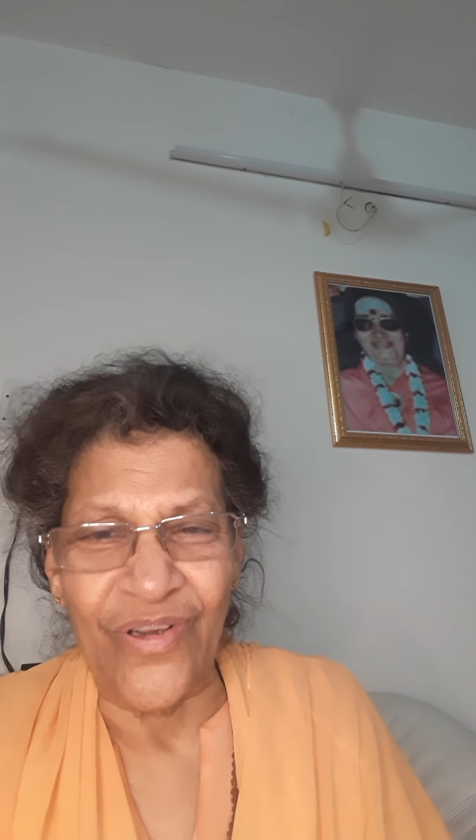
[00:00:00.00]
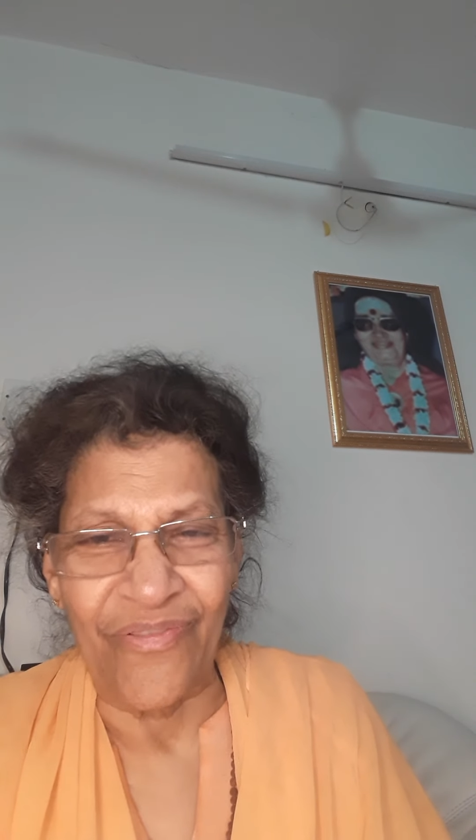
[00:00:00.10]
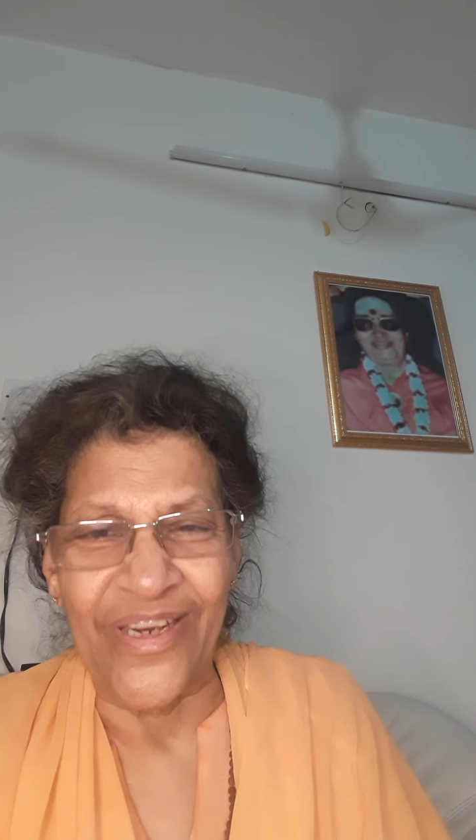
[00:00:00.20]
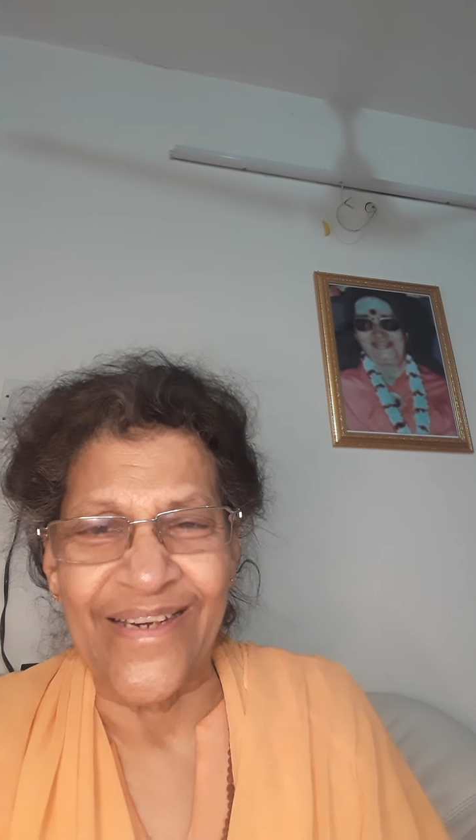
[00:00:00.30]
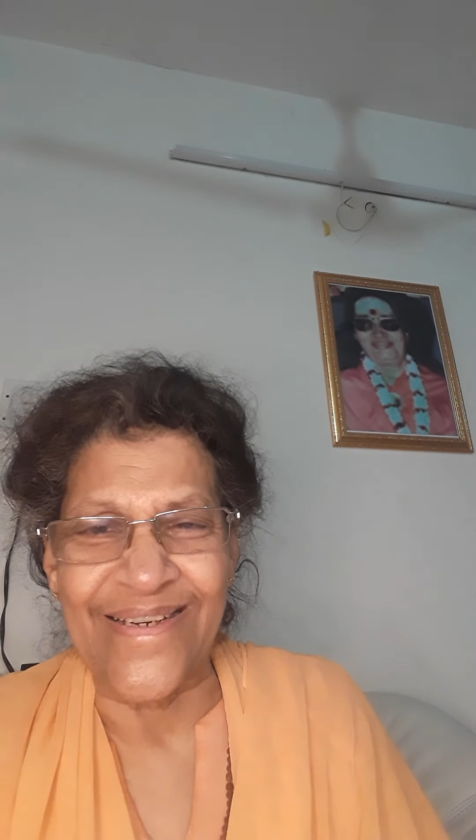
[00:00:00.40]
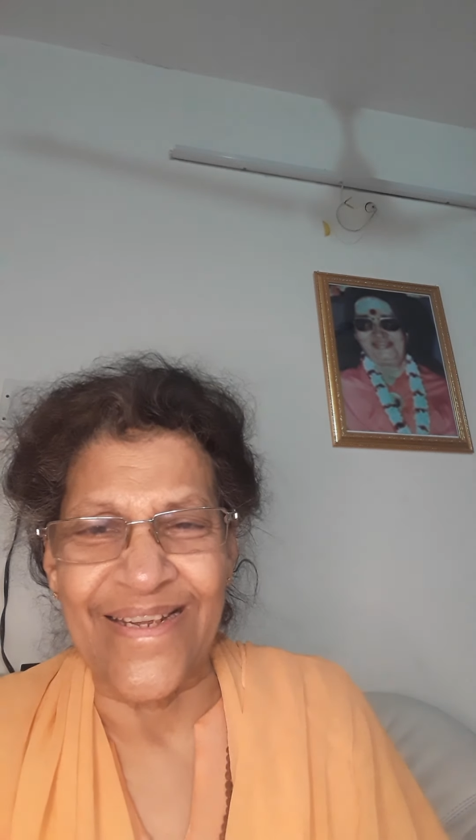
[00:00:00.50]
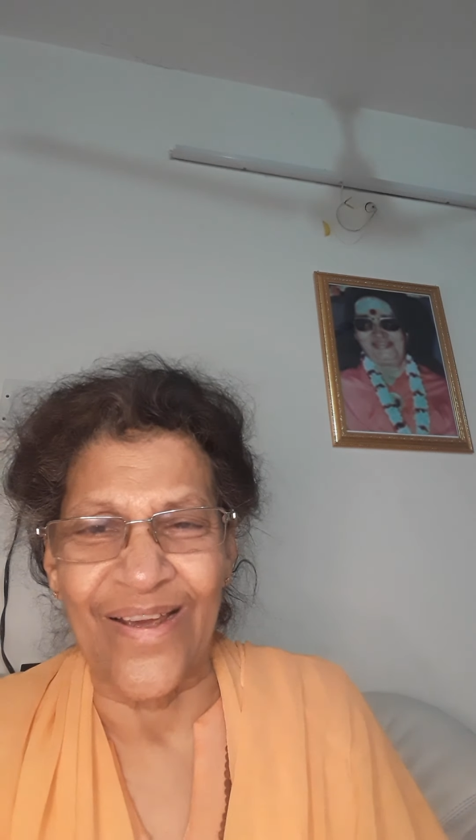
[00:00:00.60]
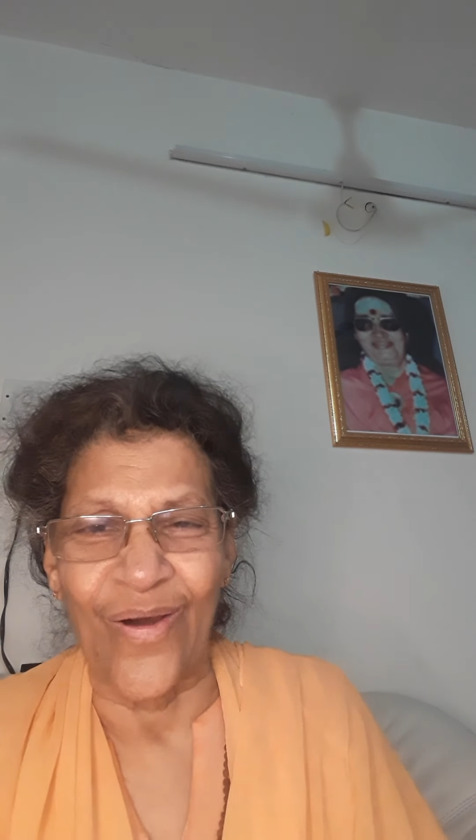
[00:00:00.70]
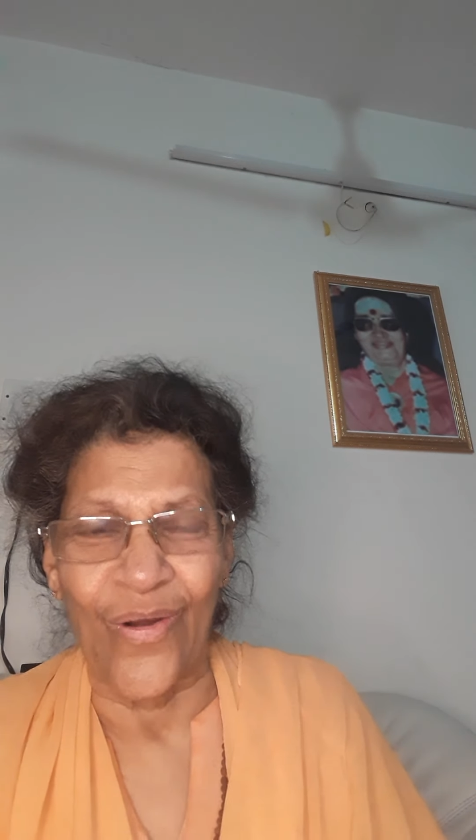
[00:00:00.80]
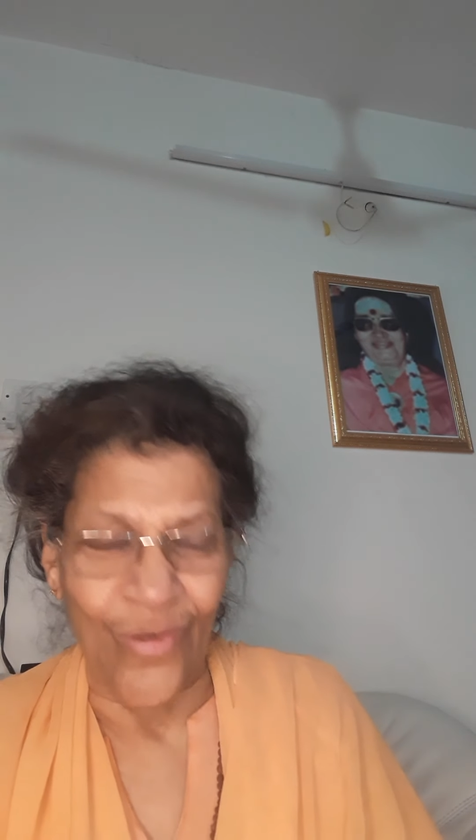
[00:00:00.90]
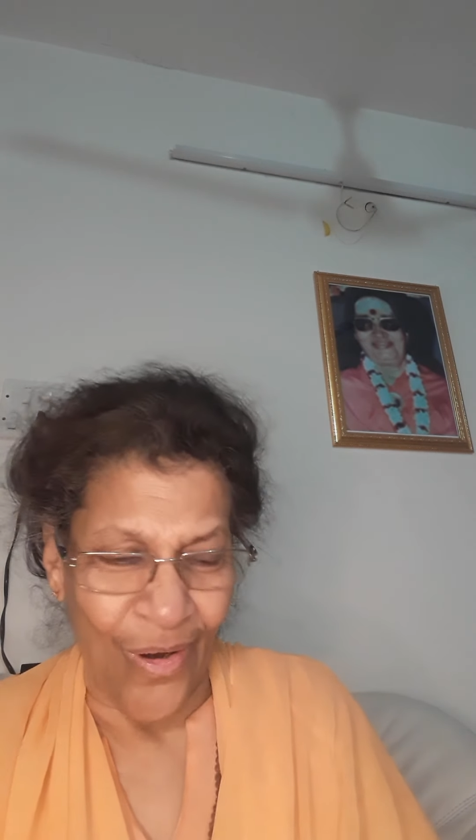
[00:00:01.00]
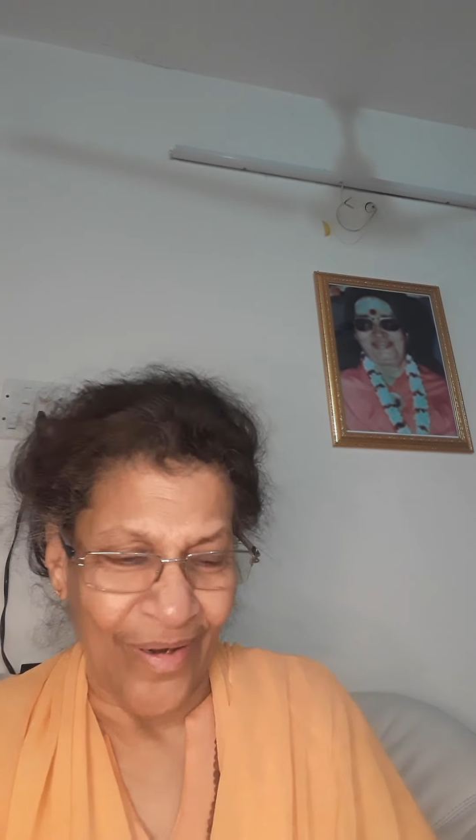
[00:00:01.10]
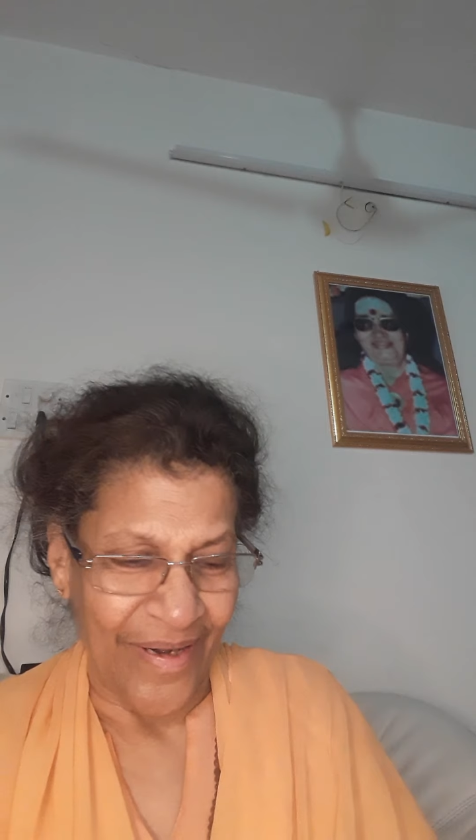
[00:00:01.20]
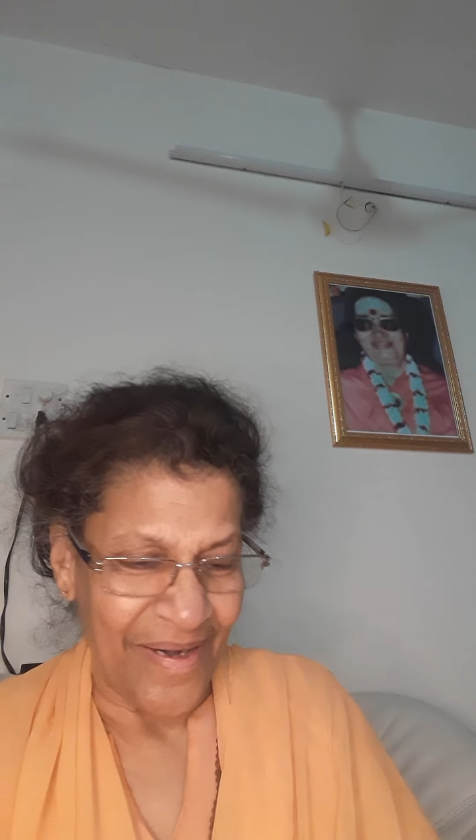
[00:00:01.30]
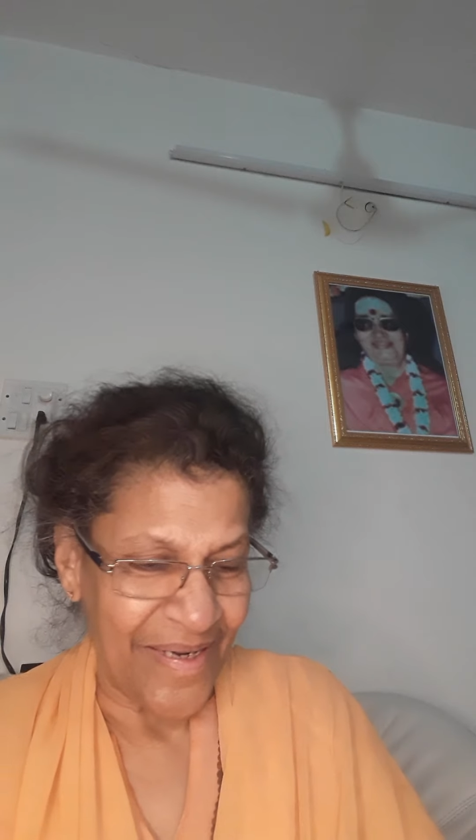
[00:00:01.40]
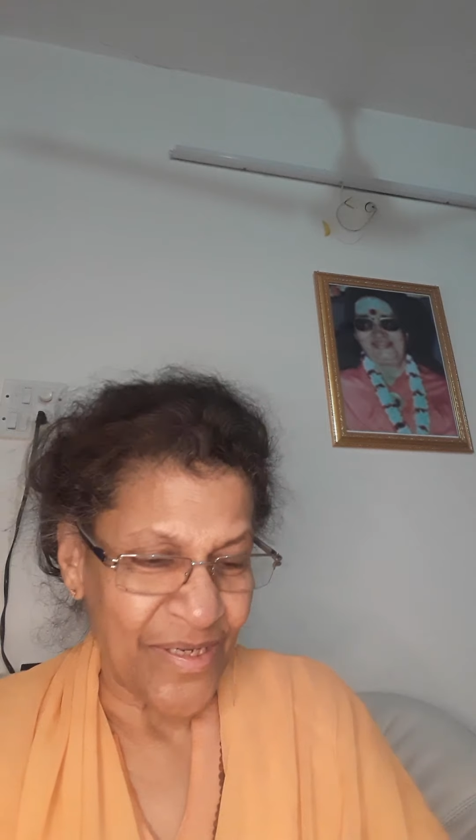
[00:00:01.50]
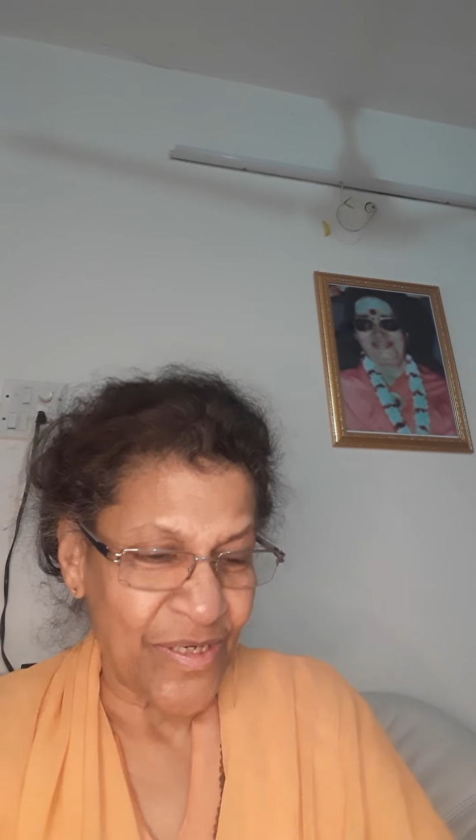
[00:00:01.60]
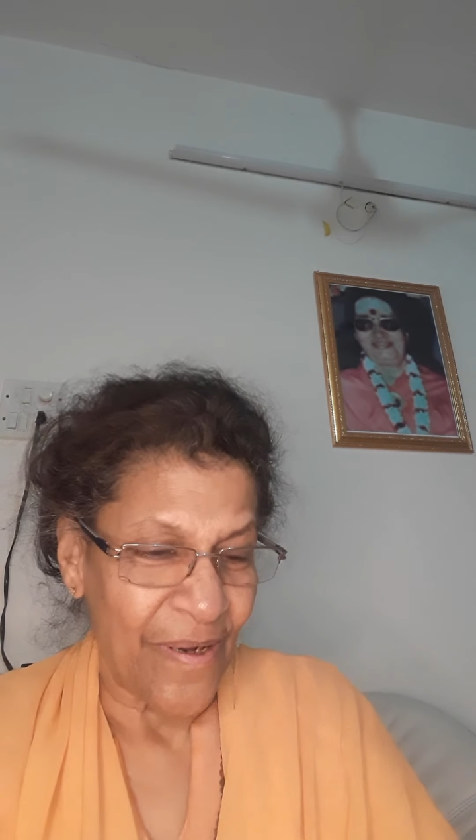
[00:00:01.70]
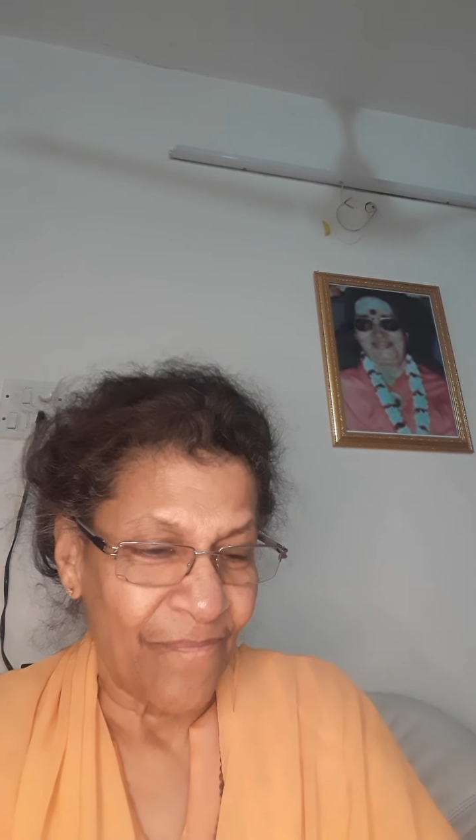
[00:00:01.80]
divinity or godliness.